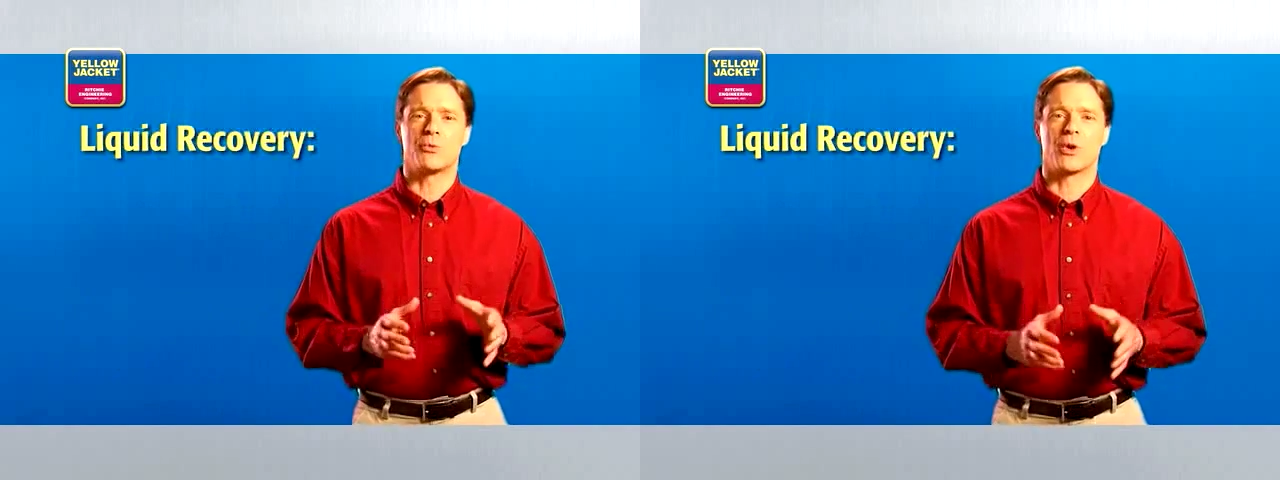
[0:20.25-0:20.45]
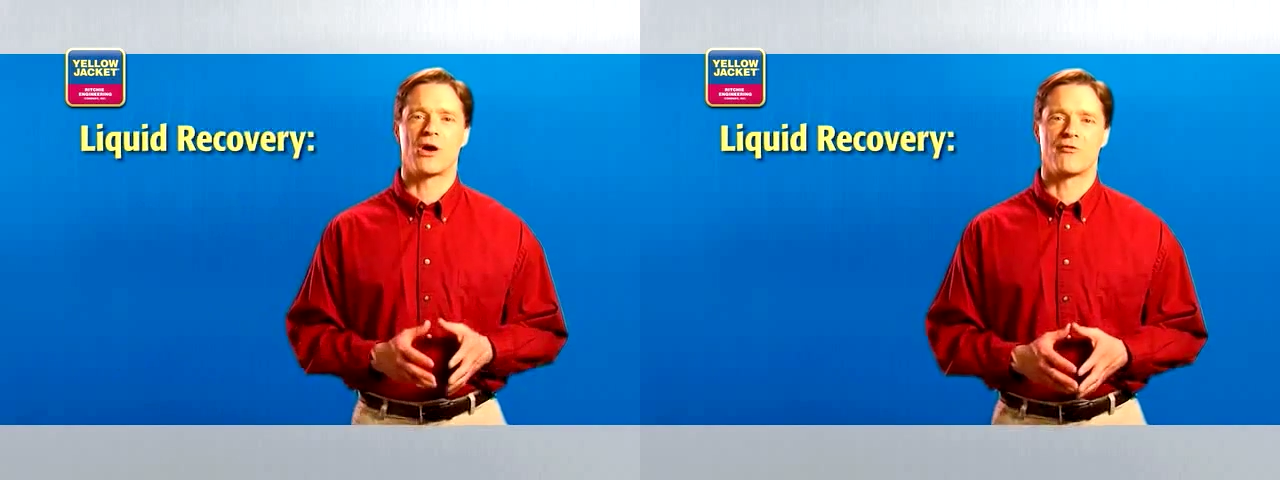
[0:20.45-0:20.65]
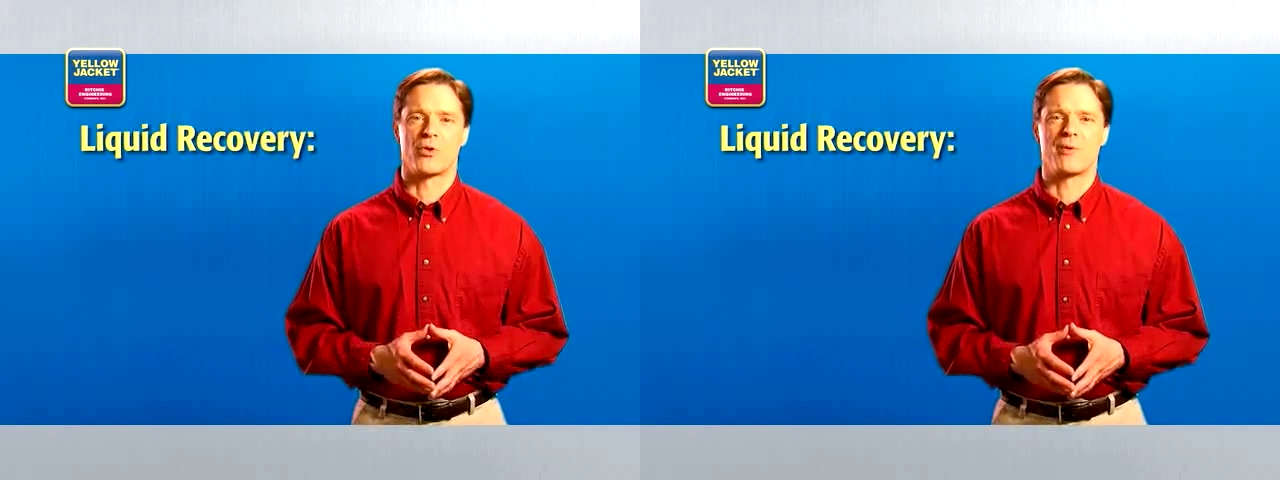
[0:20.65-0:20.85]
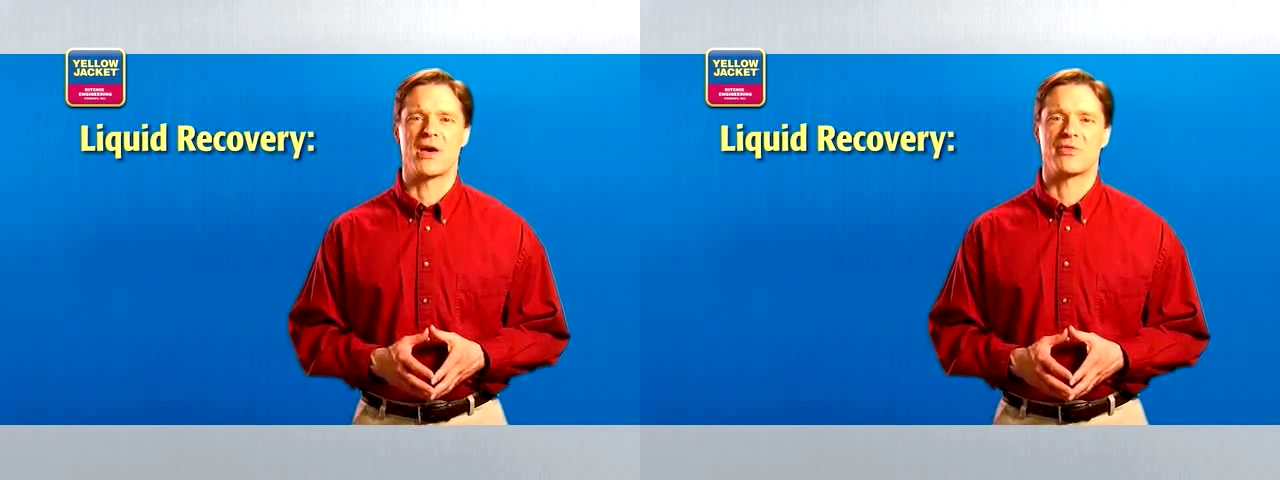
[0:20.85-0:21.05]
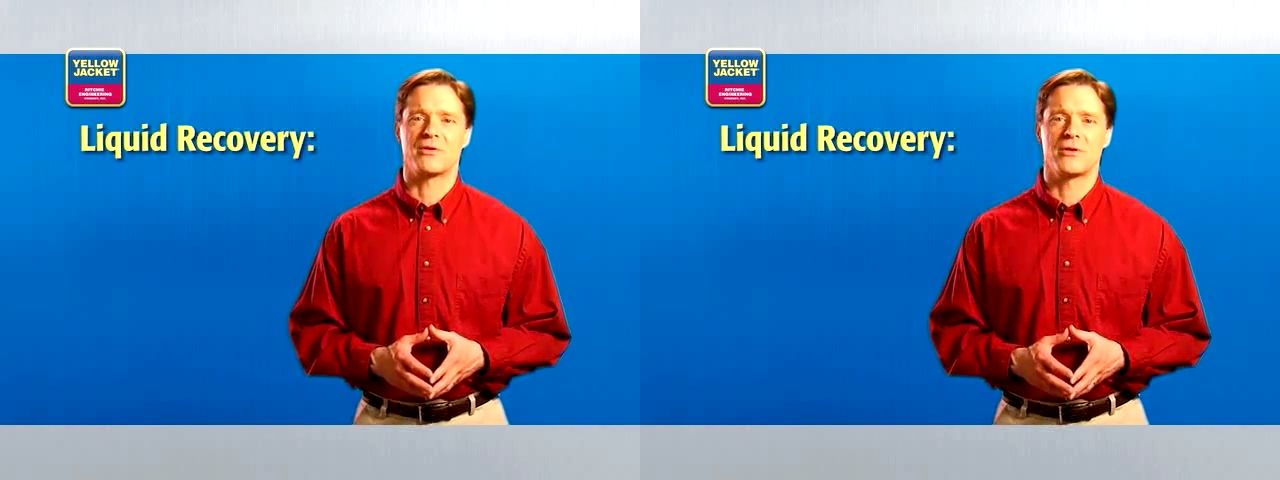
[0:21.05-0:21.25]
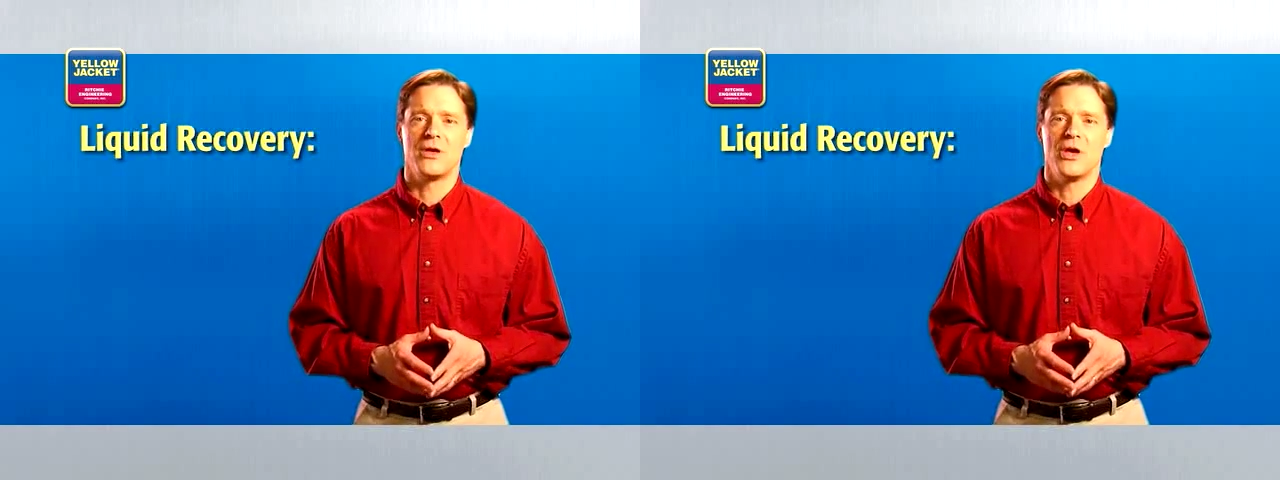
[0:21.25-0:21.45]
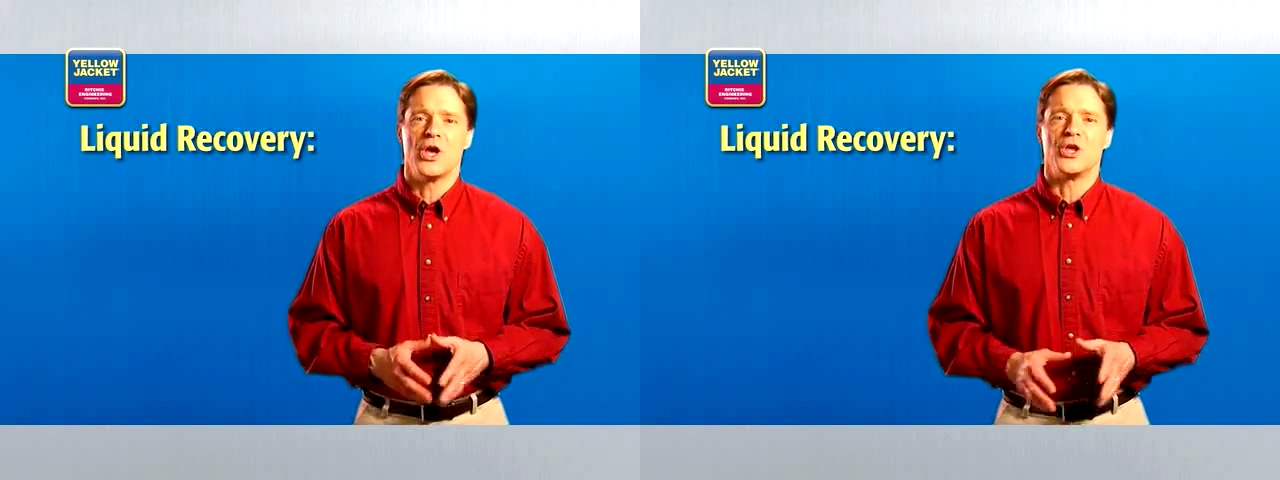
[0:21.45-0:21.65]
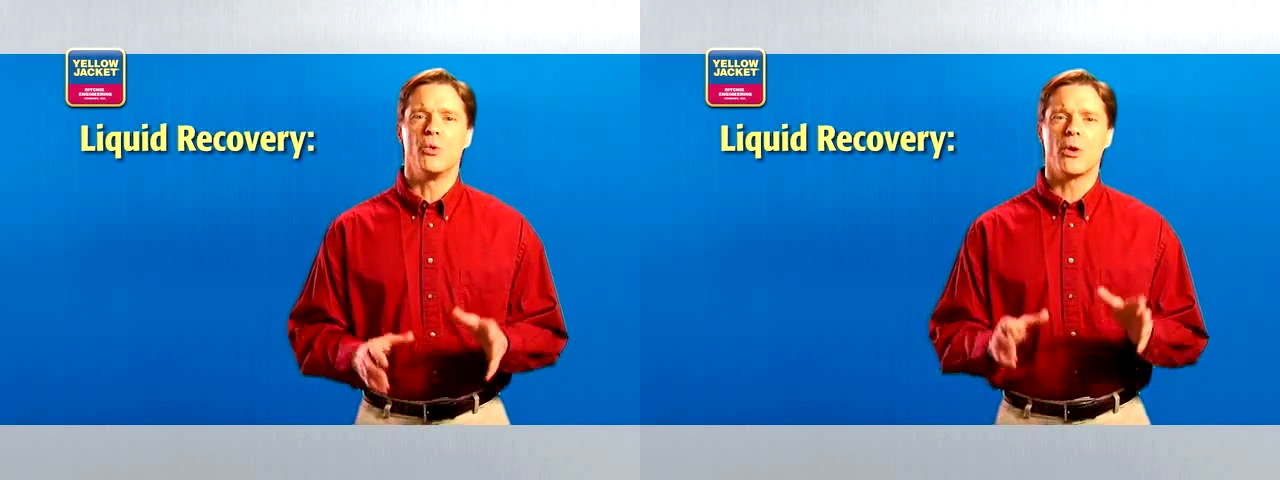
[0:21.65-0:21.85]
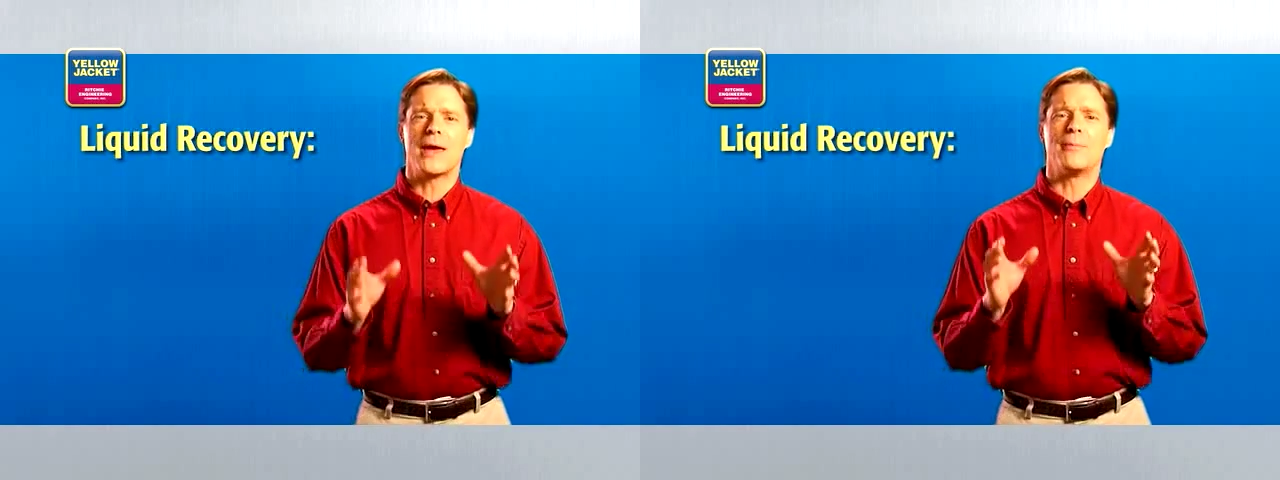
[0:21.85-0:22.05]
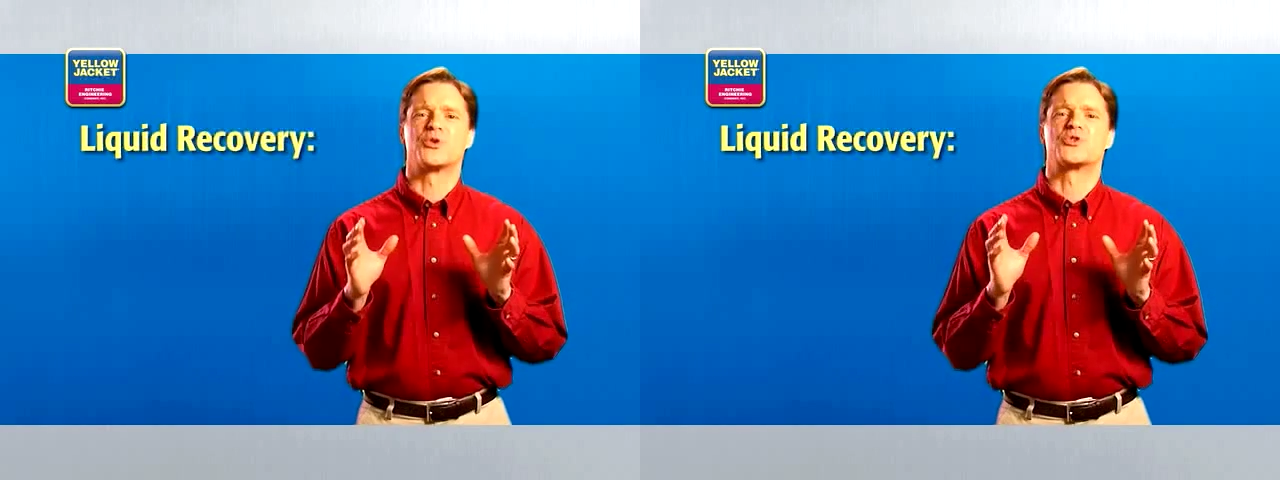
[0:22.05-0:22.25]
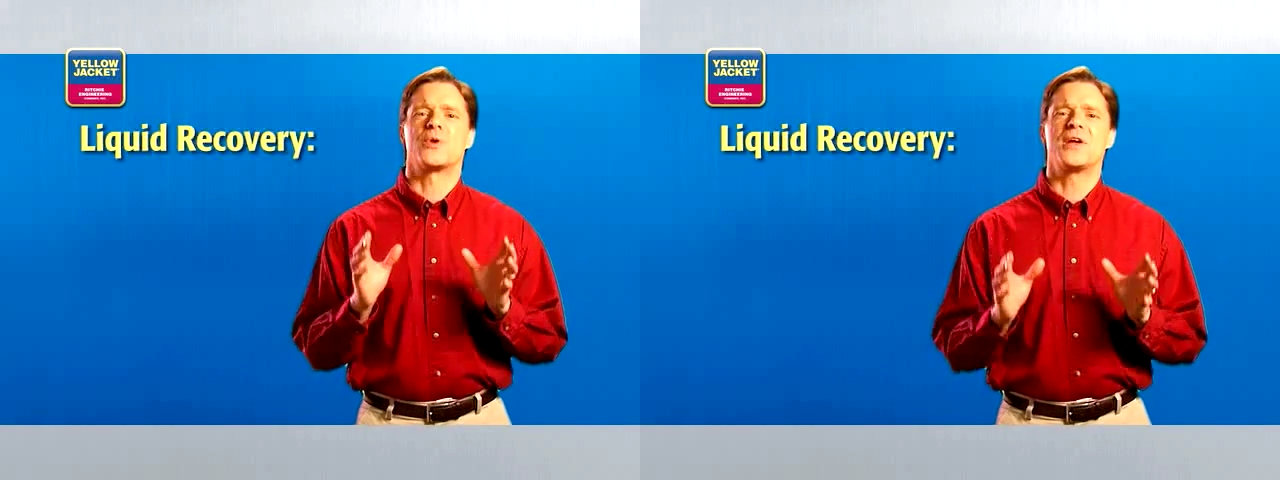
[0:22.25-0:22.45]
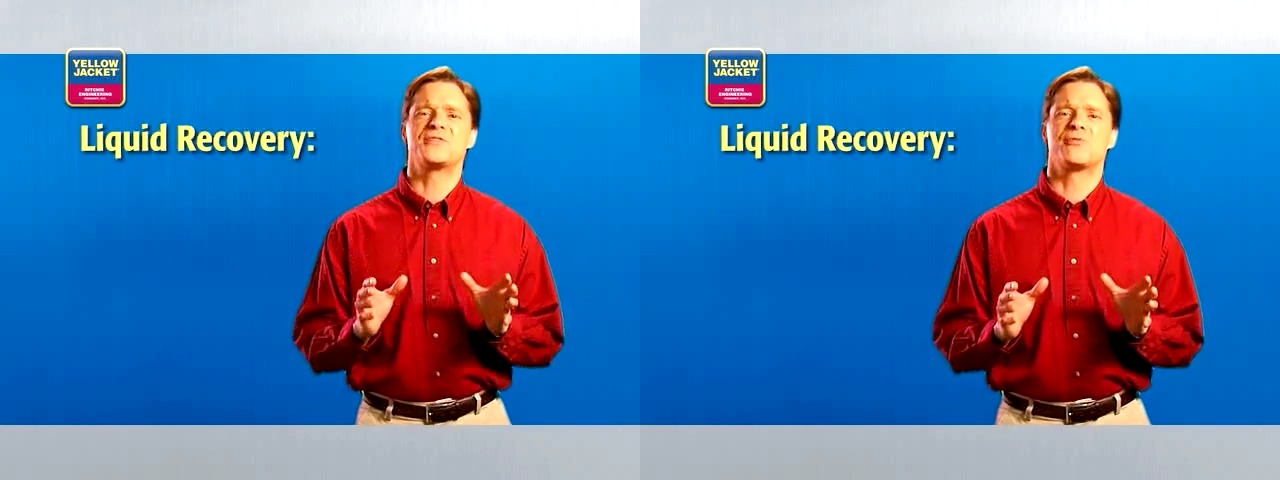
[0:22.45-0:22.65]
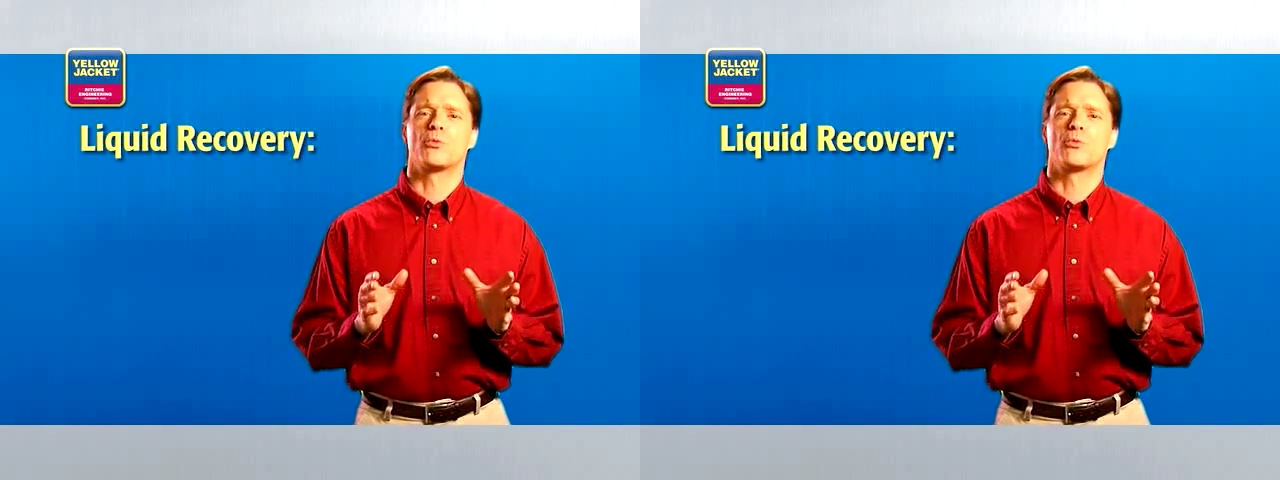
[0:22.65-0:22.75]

recovery method, you are able to transfer